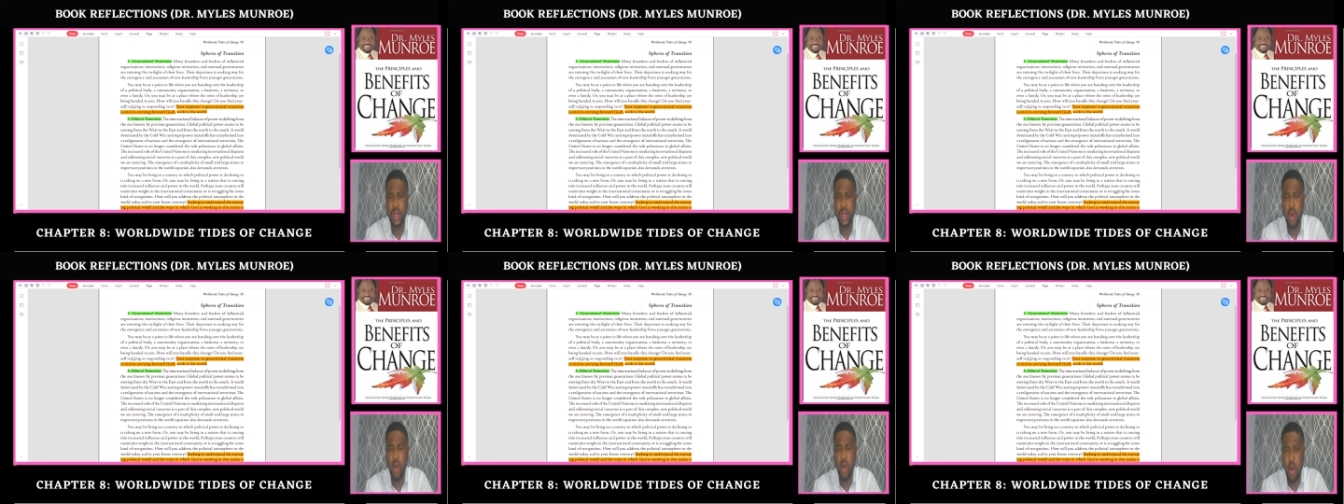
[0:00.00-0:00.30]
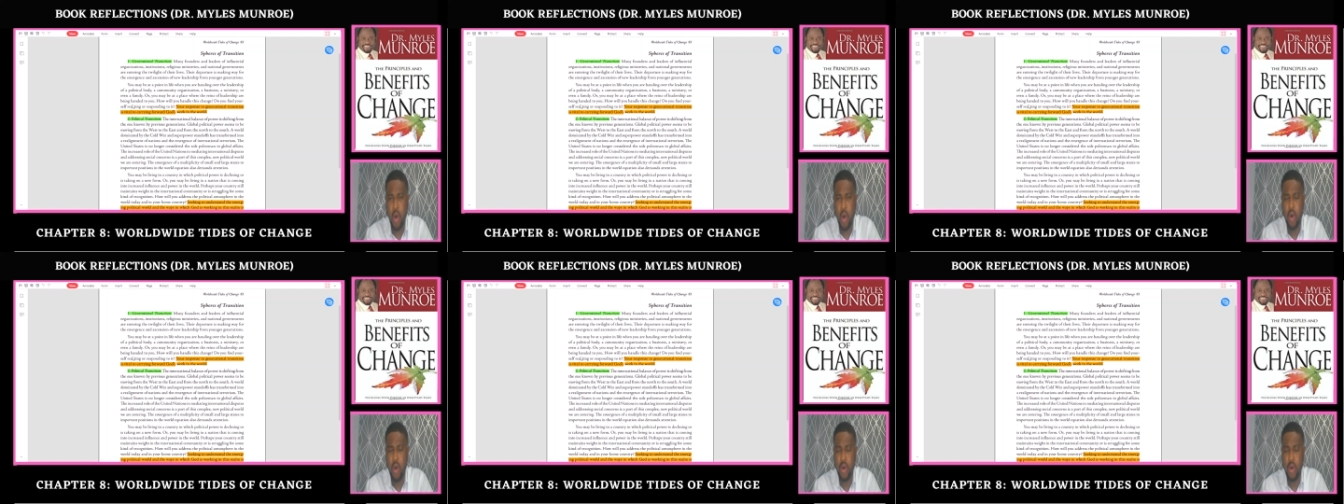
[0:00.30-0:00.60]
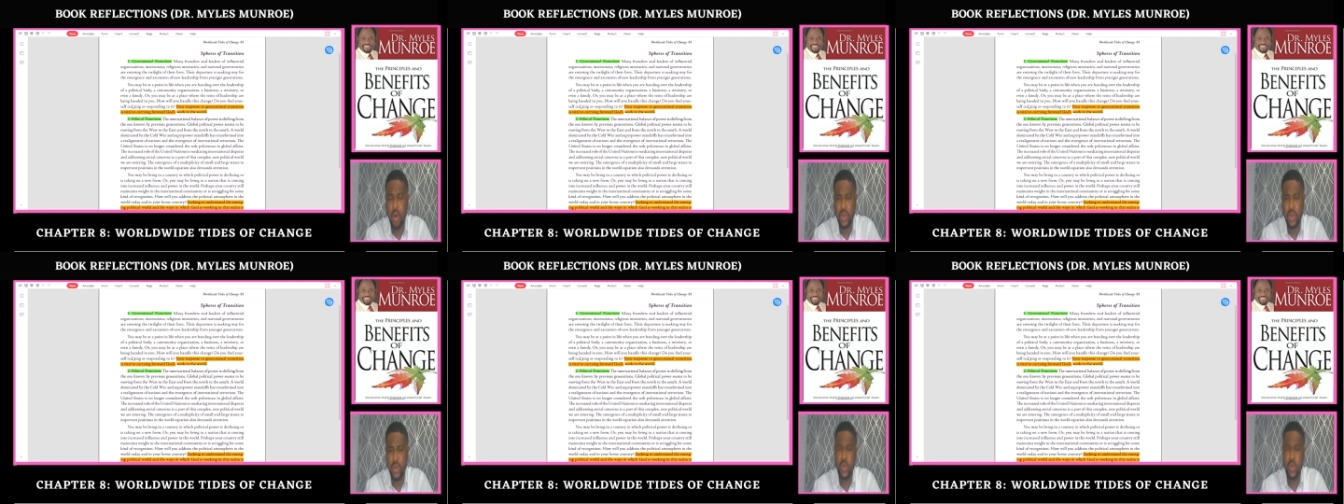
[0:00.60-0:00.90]

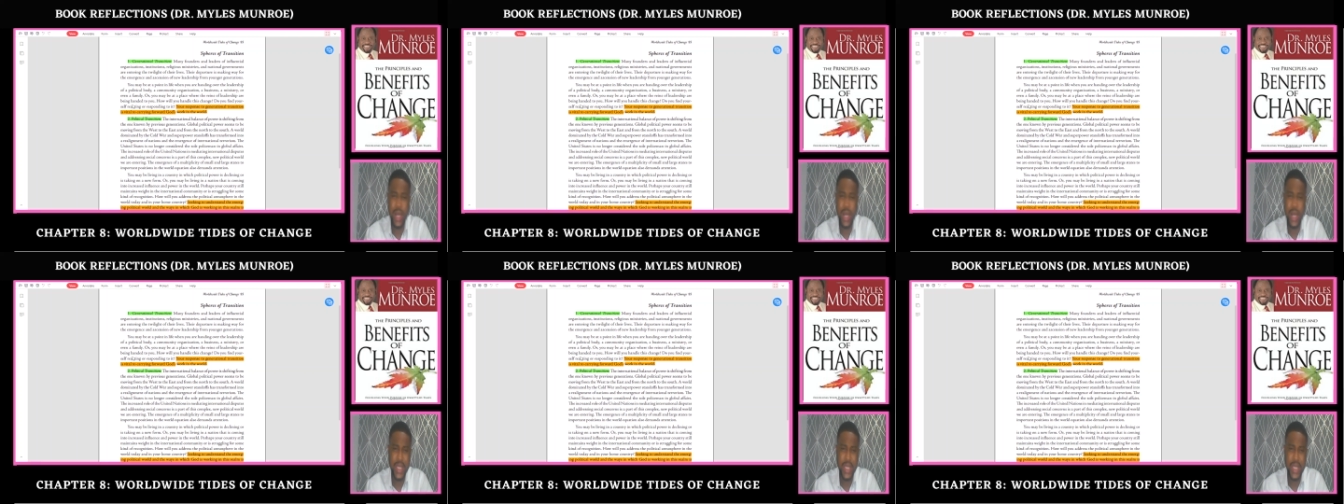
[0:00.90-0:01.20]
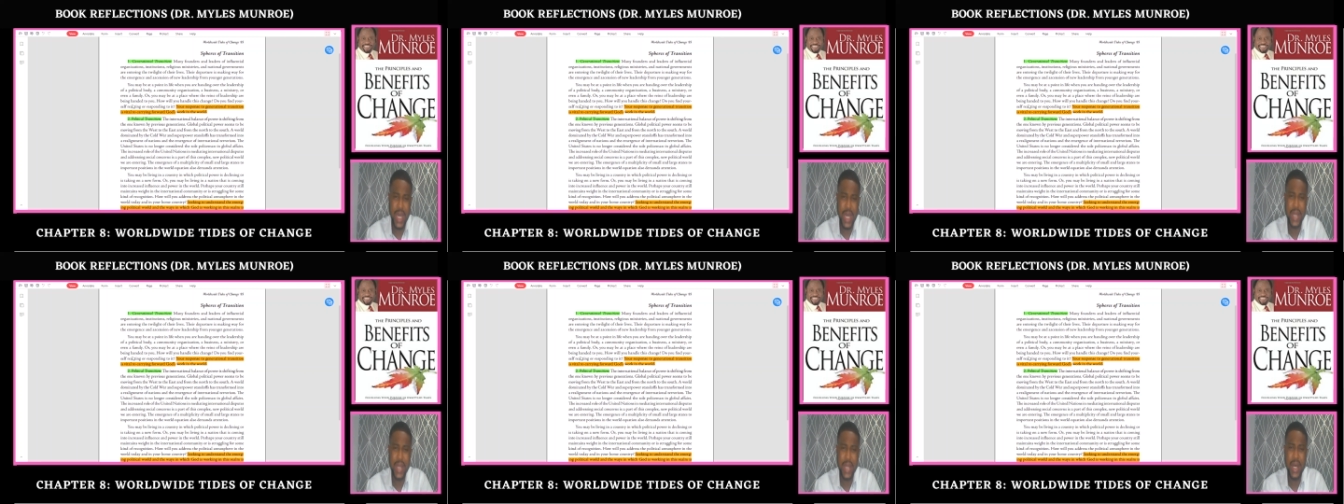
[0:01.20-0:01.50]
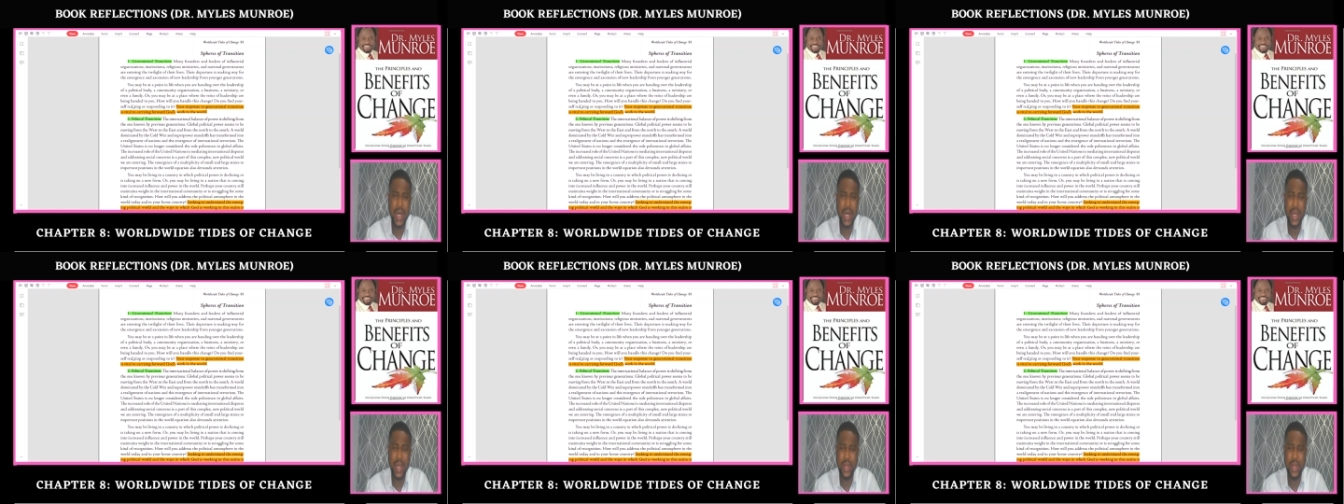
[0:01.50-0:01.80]
or you are the
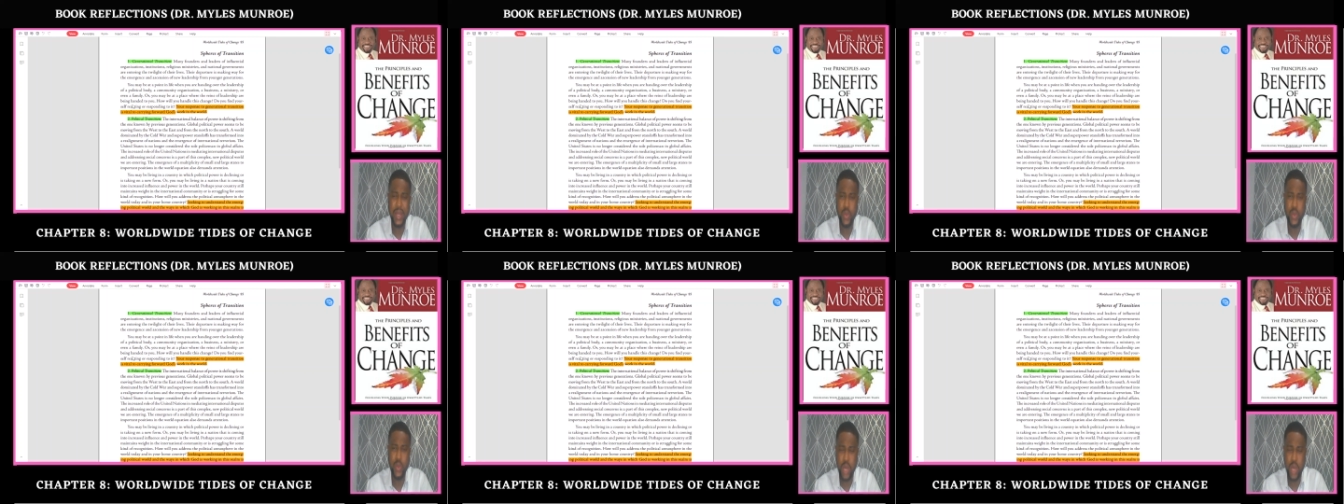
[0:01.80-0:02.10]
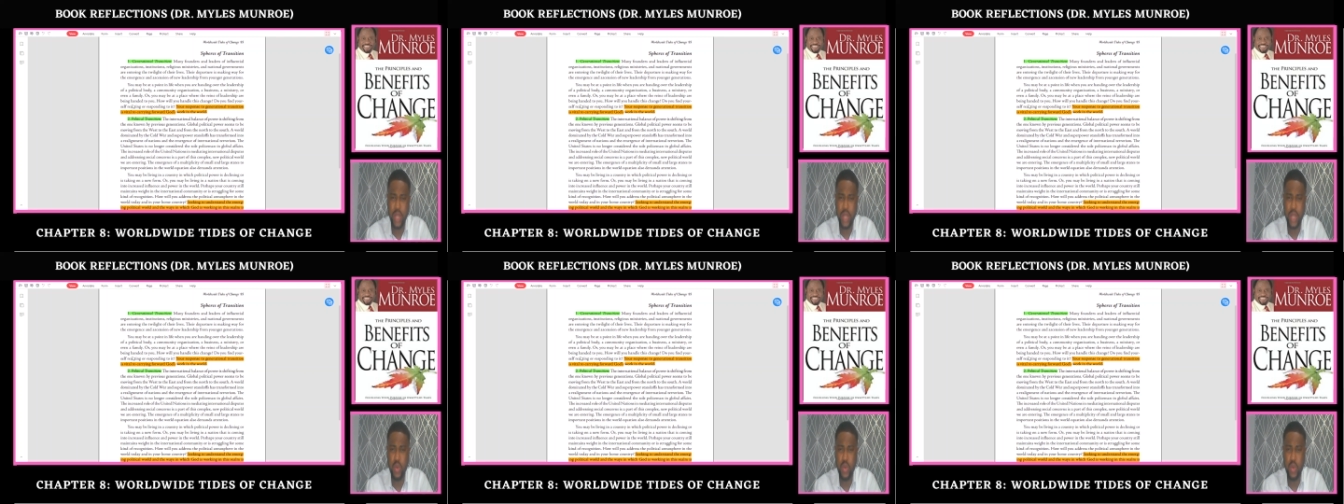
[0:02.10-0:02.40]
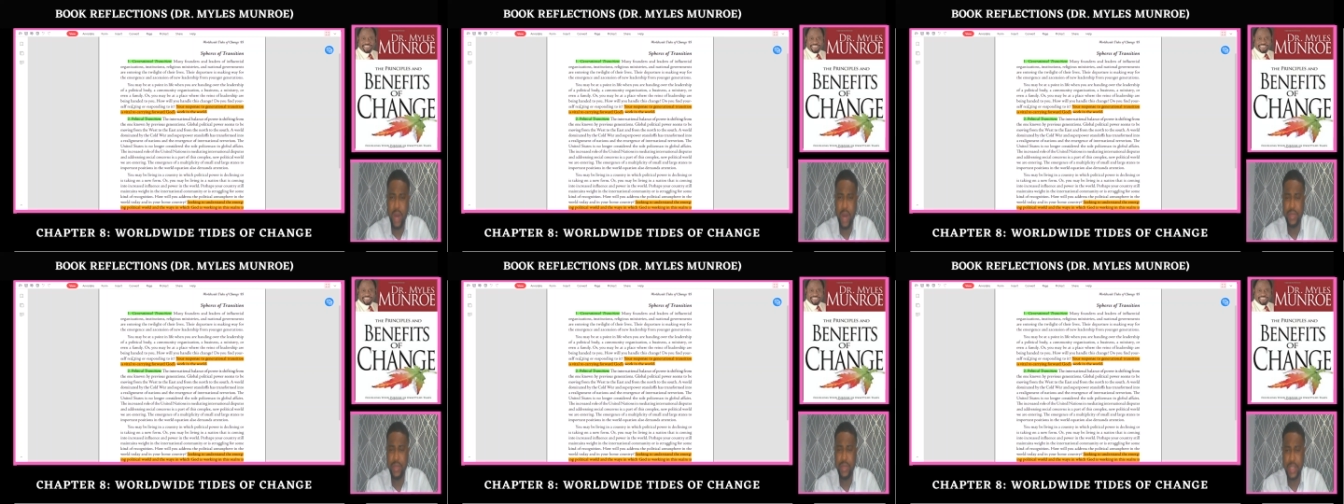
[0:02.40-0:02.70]
other end where you
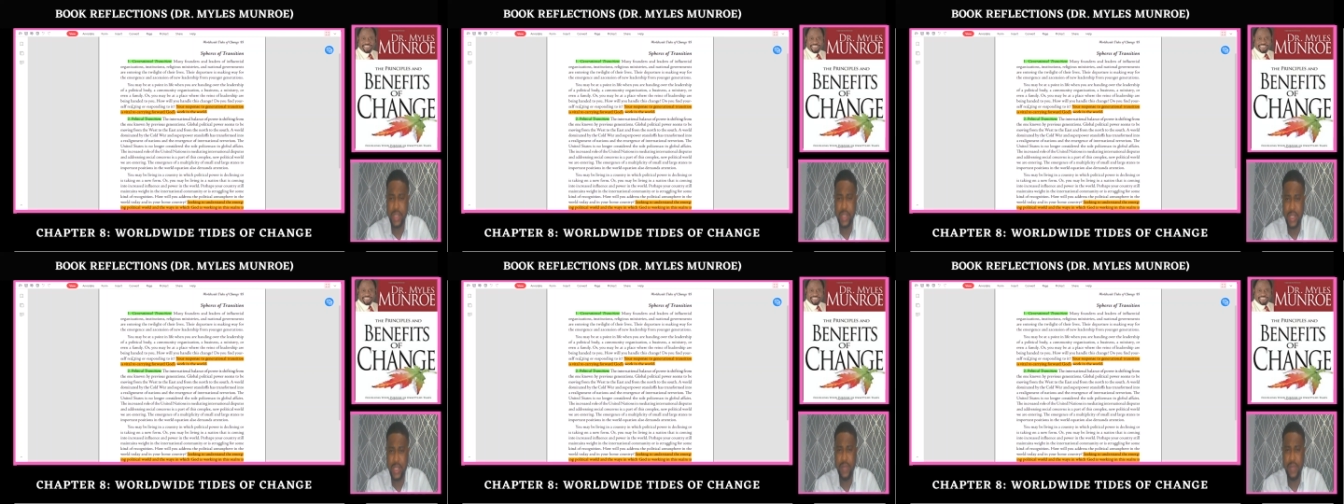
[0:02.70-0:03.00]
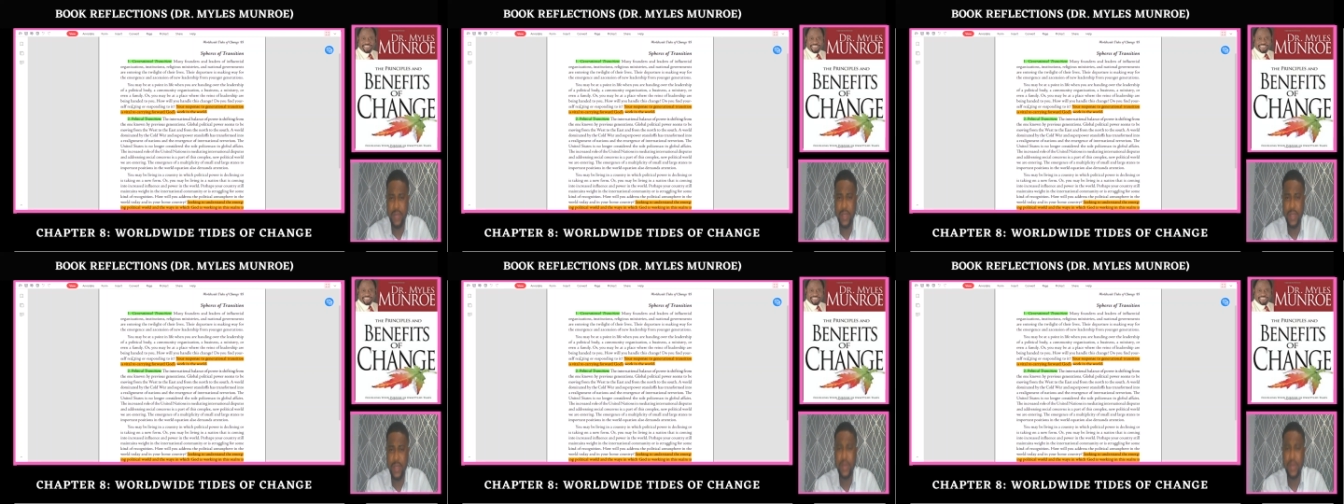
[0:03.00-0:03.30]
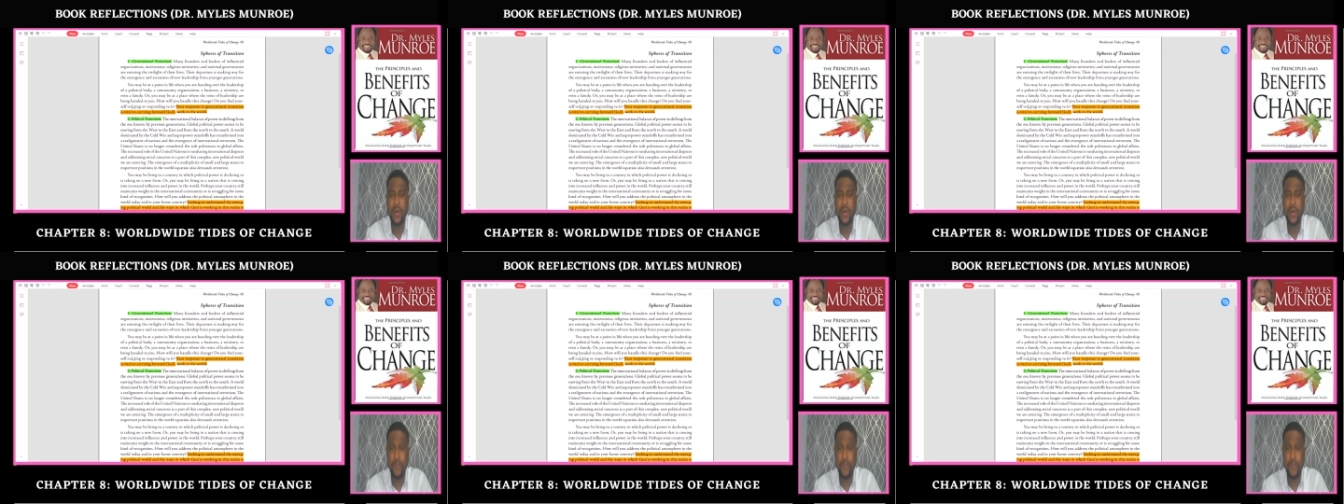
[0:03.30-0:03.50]
are receiving